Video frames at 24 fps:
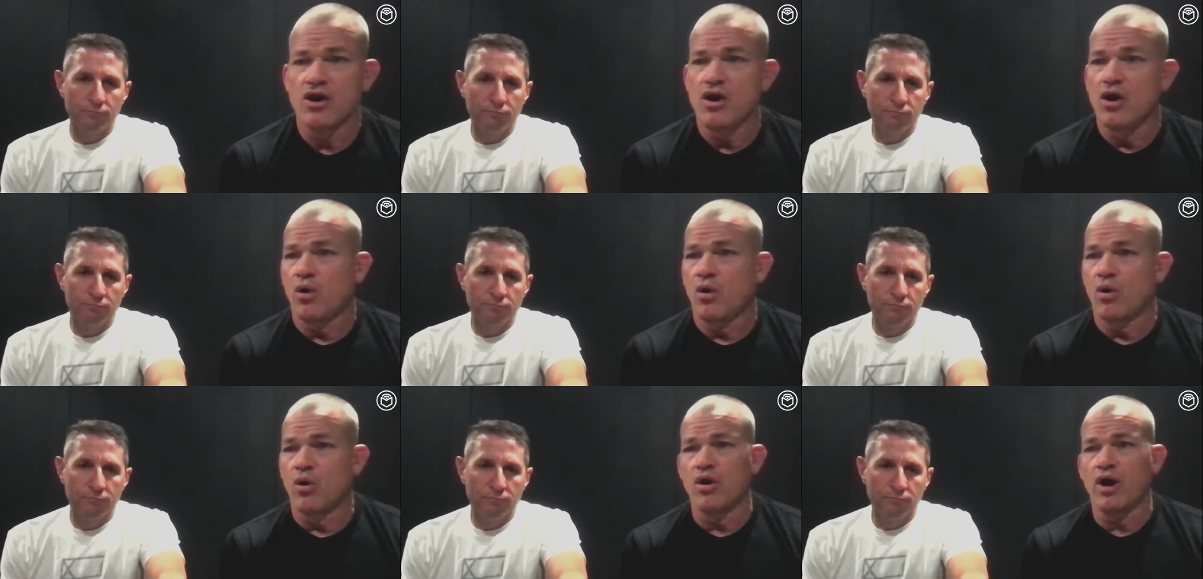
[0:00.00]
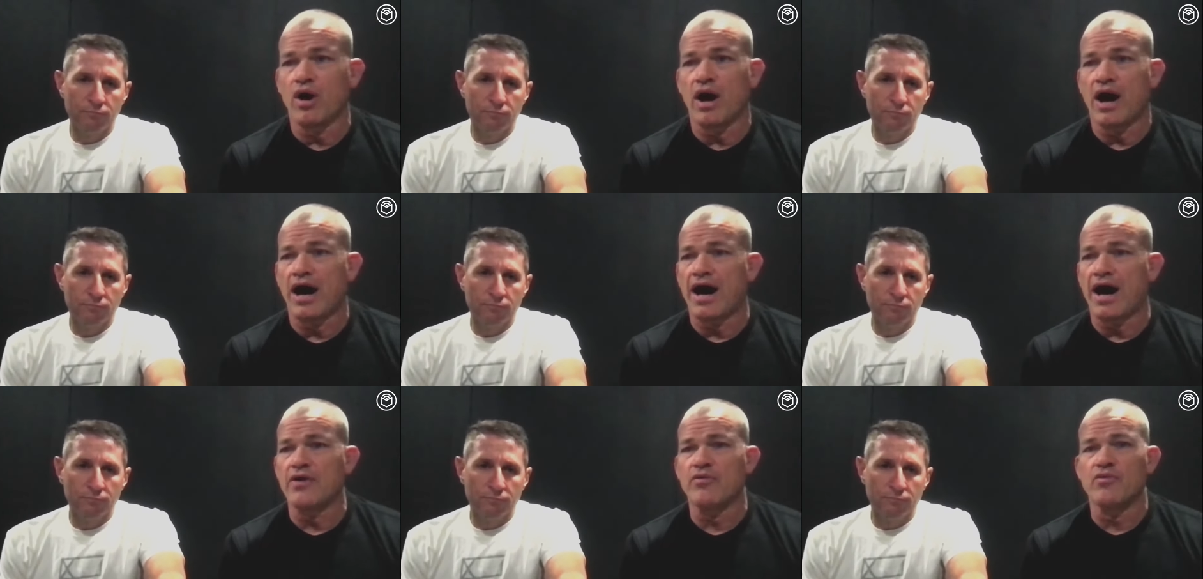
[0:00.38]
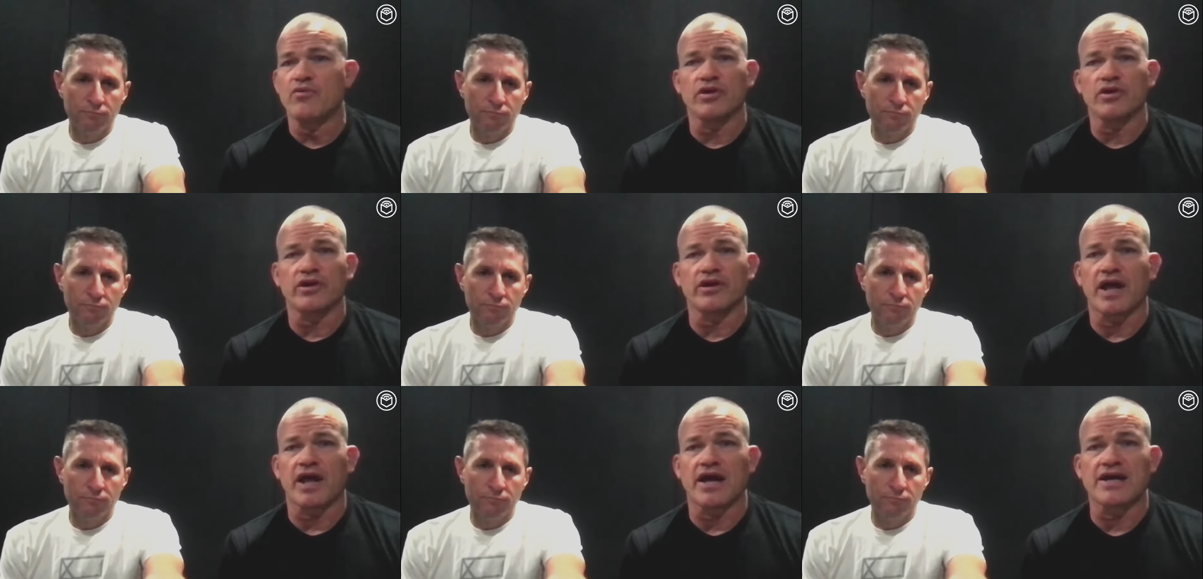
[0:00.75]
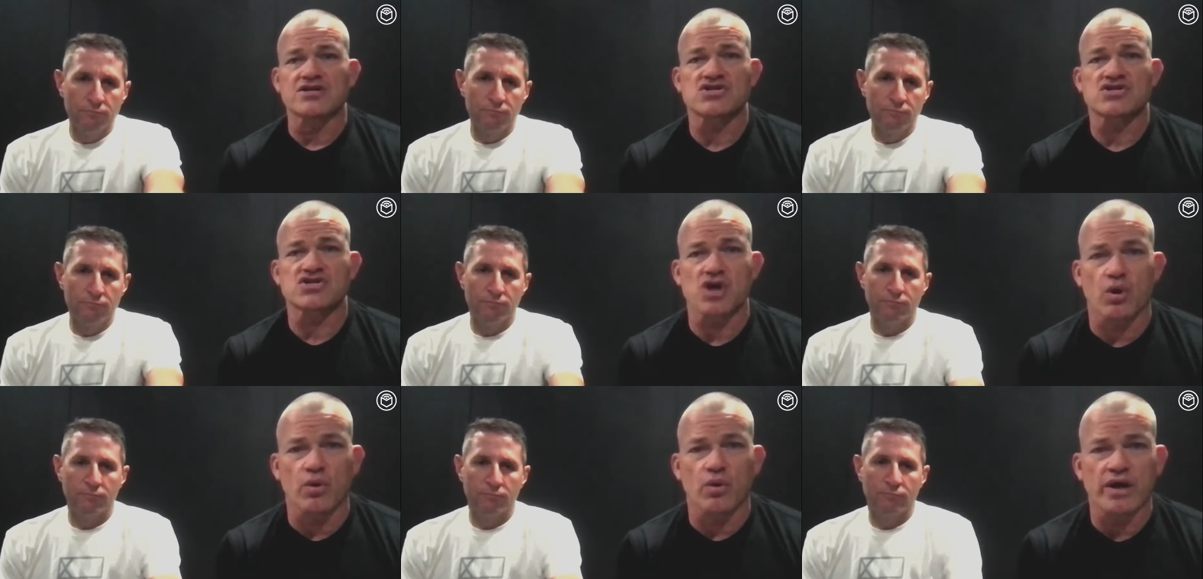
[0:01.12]
Speaker 1: Or I really like
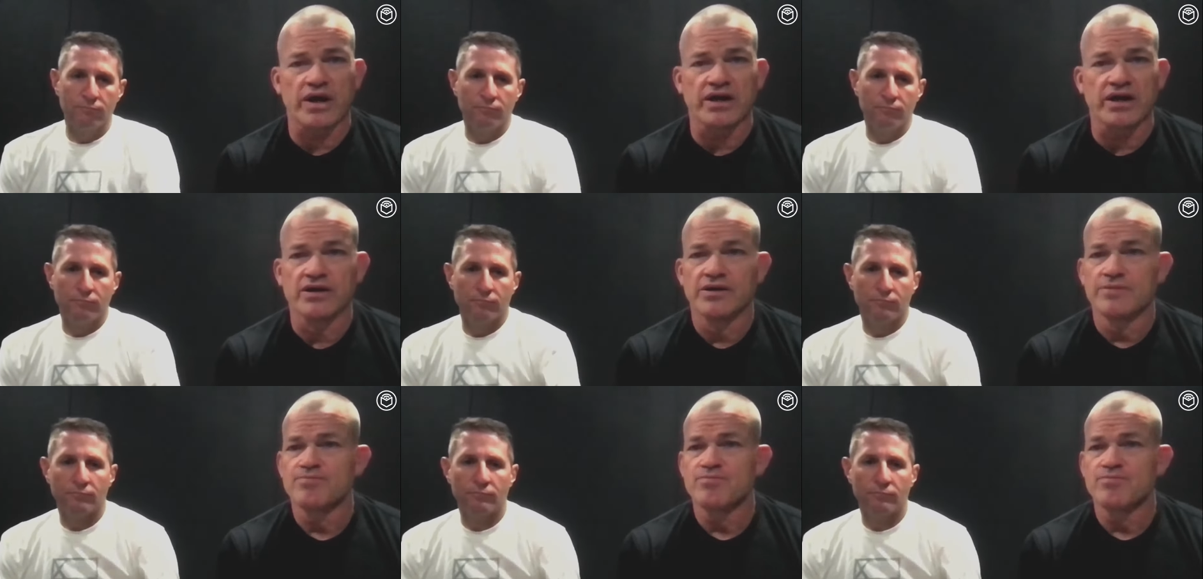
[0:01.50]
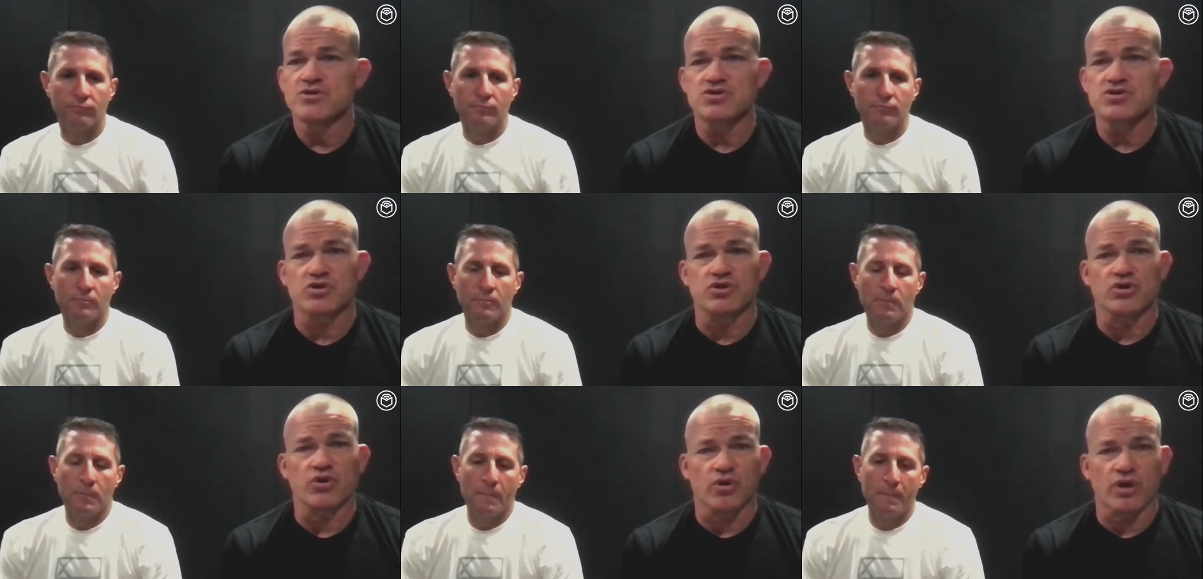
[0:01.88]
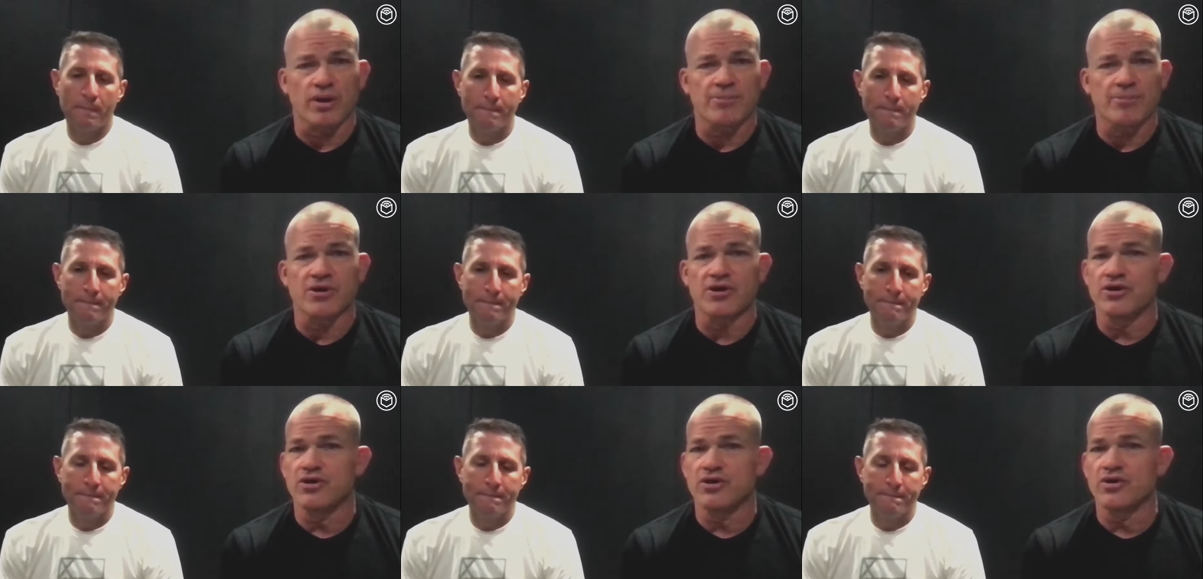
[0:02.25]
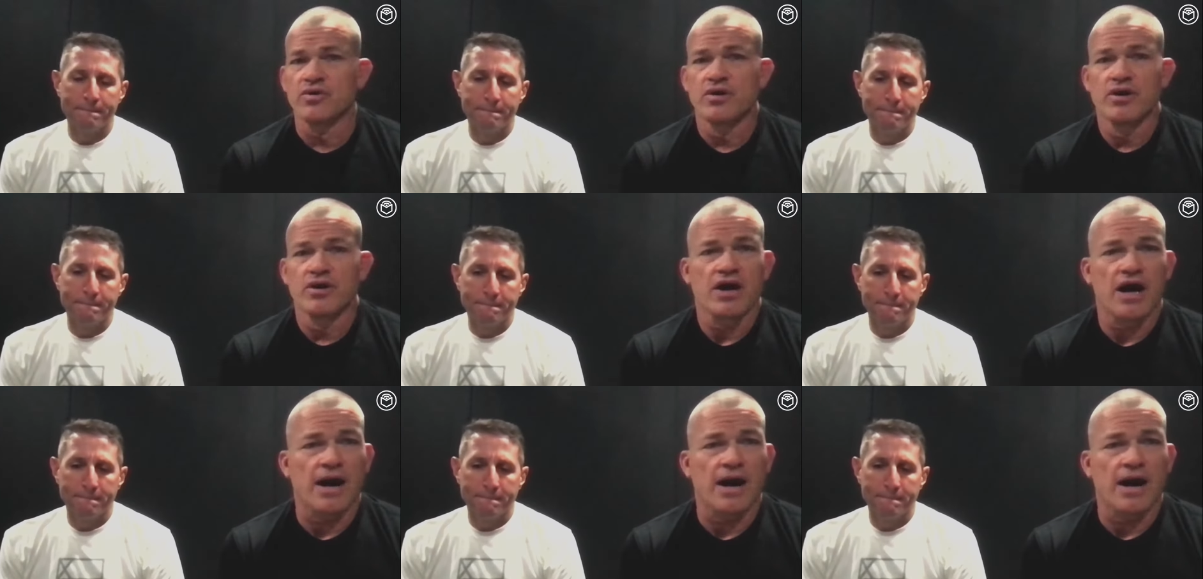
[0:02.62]
sewing. So you know what I'm going to do?